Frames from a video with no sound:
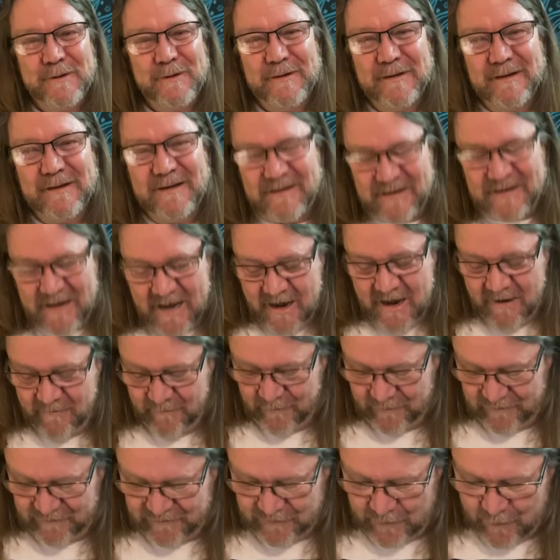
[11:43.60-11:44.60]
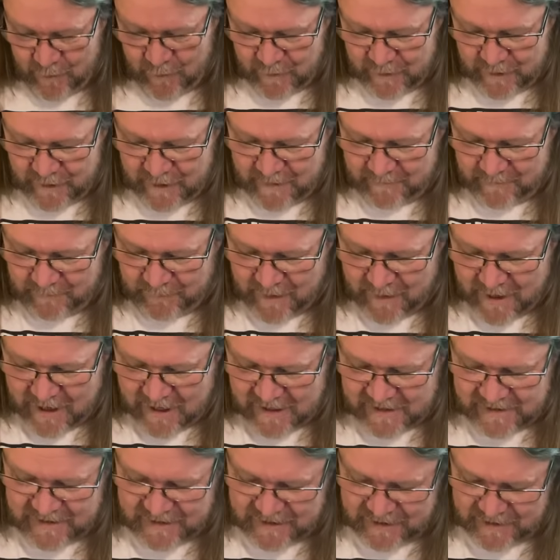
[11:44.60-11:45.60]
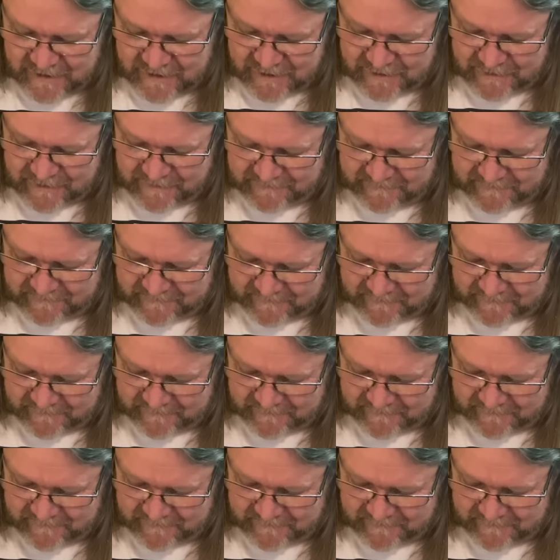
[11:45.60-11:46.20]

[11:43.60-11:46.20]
The devil's showing up right here.